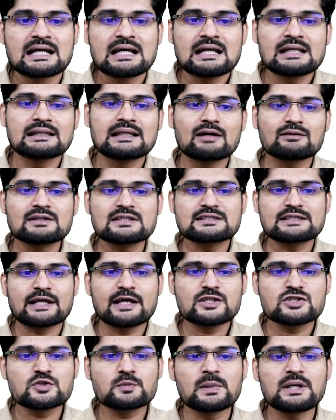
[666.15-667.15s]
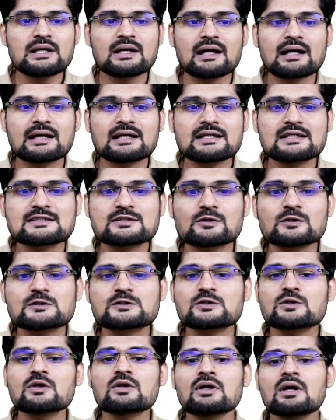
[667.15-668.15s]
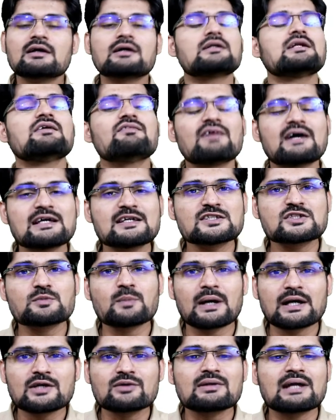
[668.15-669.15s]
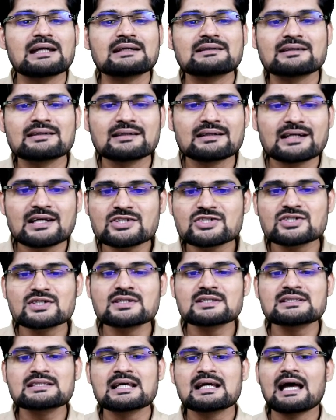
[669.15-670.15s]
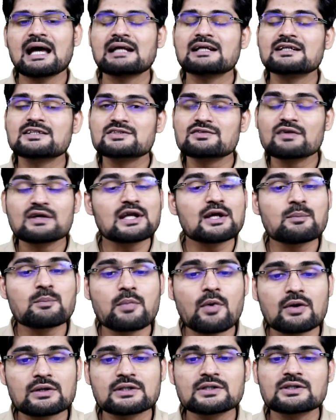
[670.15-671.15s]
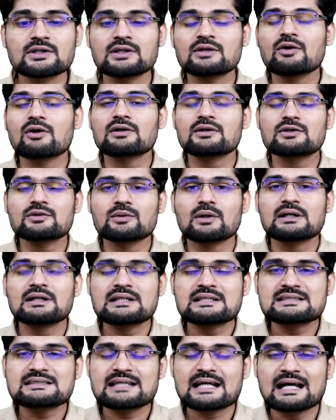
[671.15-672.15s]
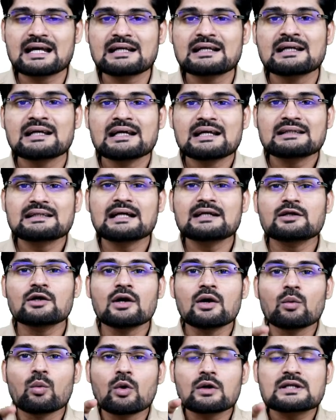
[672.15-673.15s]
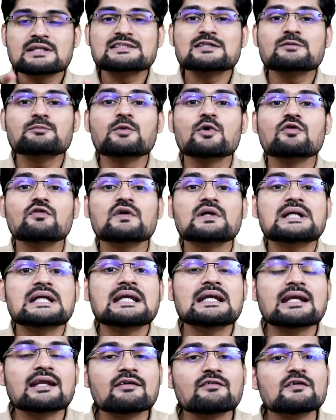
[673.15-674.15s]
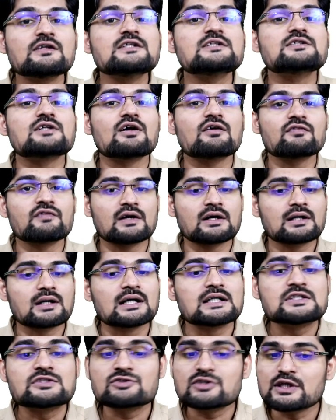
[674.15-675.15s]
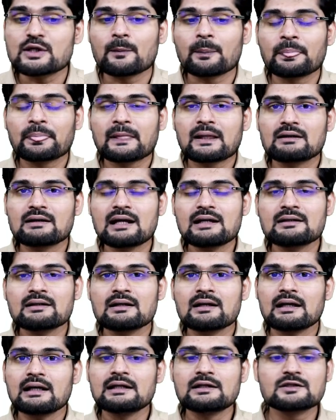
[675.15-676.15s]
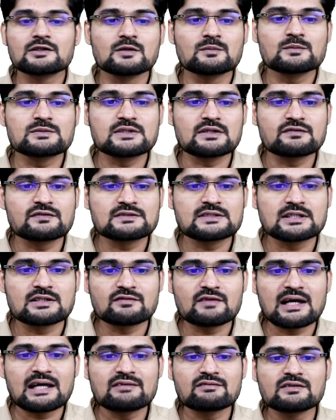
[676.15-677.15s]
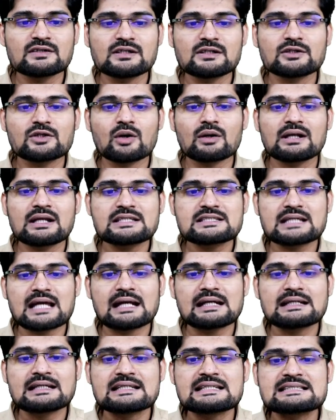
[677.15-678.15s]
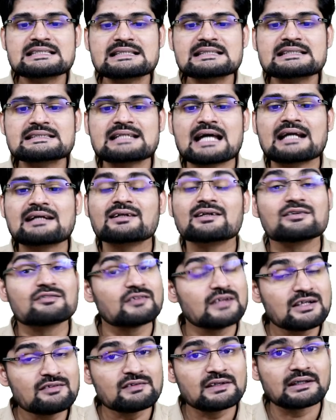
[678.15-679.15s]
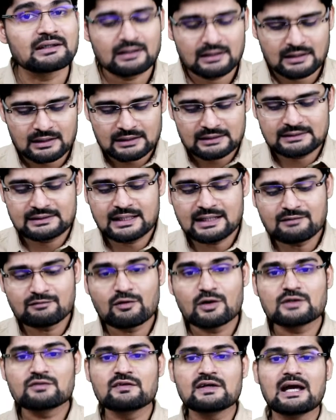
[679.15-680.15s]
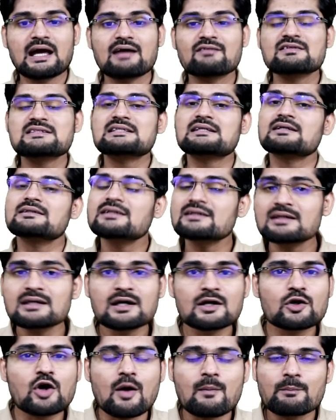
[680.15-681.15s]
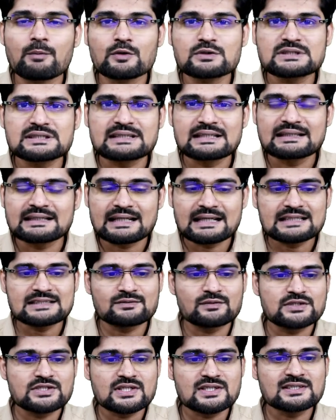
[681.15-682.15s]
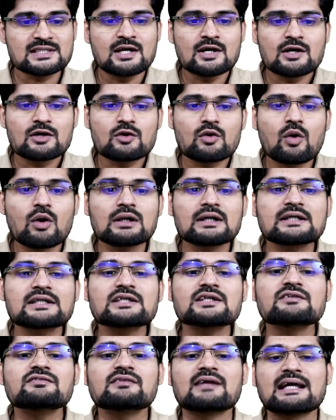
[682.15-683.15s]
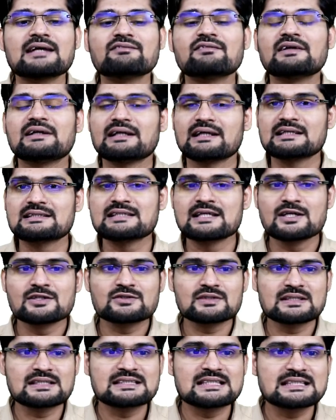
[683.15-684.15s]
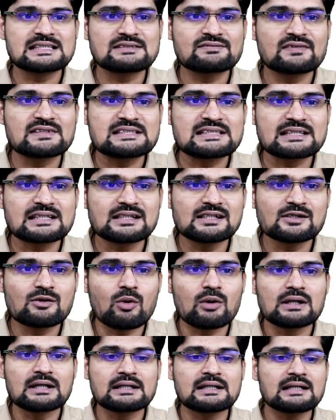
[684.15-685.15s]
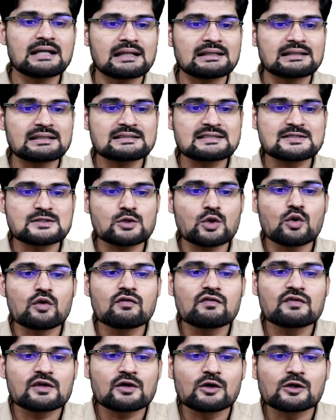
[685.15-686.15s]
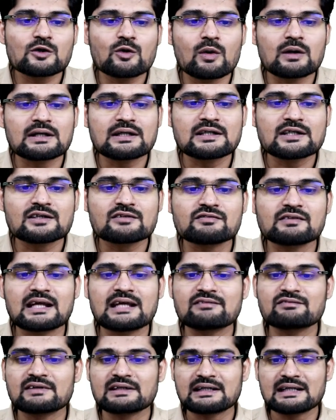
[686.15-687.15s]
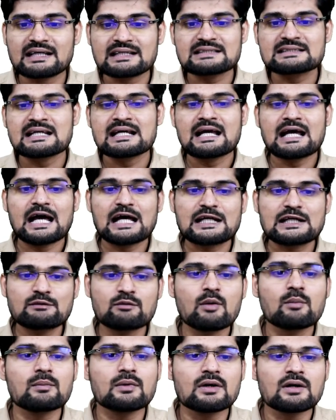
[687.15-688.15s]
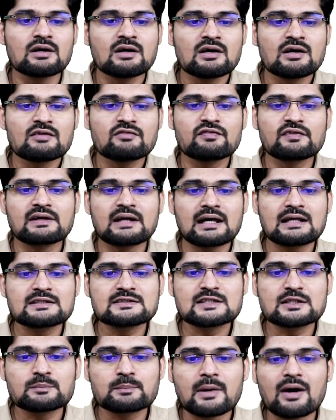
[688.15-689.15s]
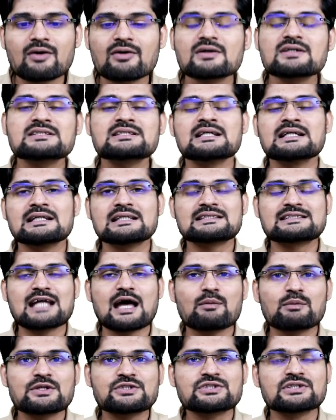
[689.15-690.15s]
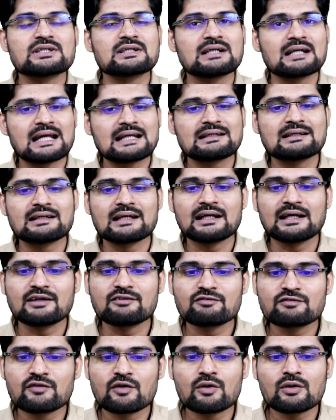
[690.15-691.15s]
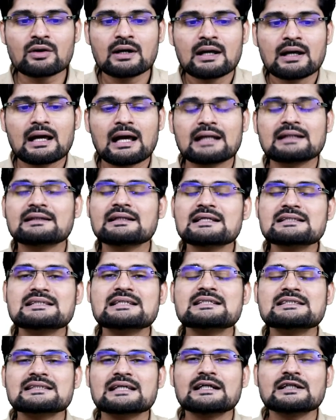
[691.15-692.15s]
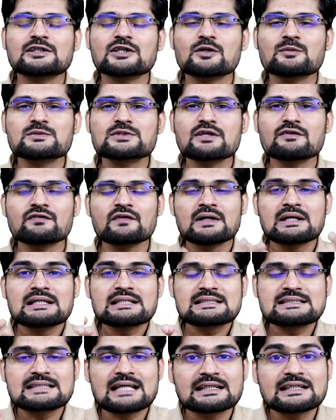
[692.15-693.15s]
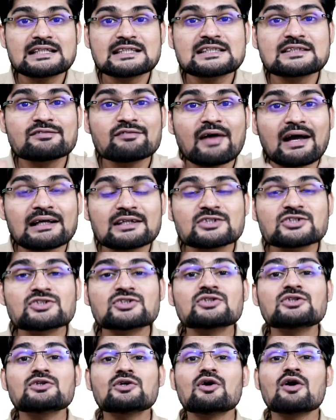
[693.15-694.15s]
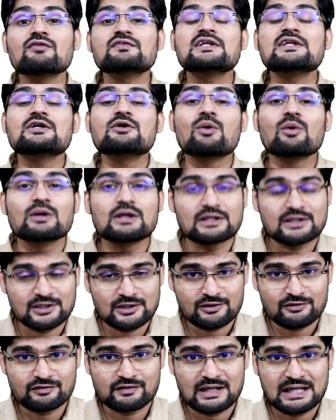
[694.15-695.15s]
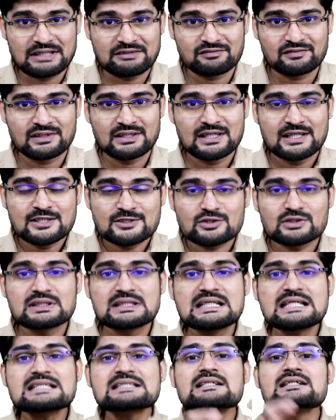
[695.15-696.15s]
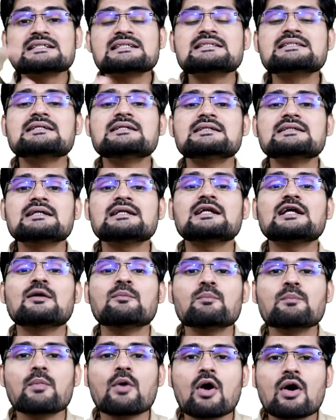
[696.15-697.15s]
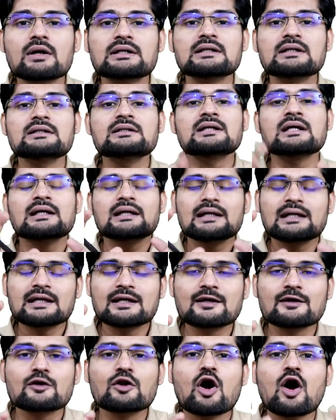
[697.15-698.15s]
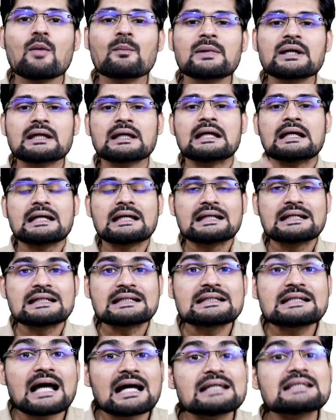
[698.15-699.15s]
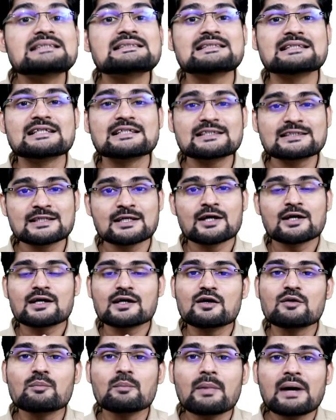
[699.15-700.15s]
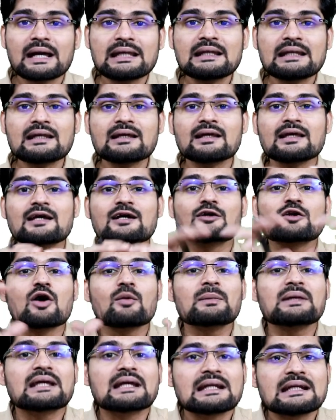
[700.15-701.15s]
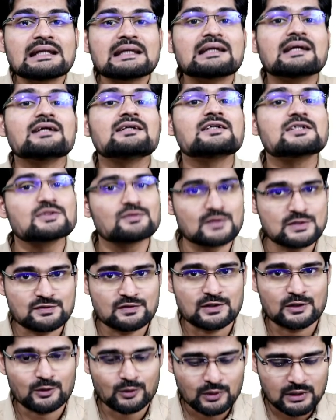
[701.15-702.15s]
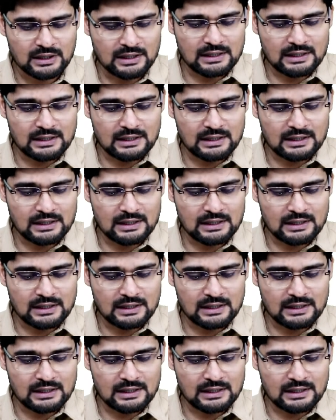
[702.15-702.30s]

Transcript: Now this HPI is also devised by United Nations and it's very important in order to understand that what is the poverty the levels of a country right in terms of survival knowledge and decent standard of living then what we have is another composite index which is quality of life index so this is physical quality and this is overall quality of life index and remember Ferrans and Powers established it in 1984 and this is in terms of satisfaction of the quality of life so these are certain important economic indices combining economic indicators which we know.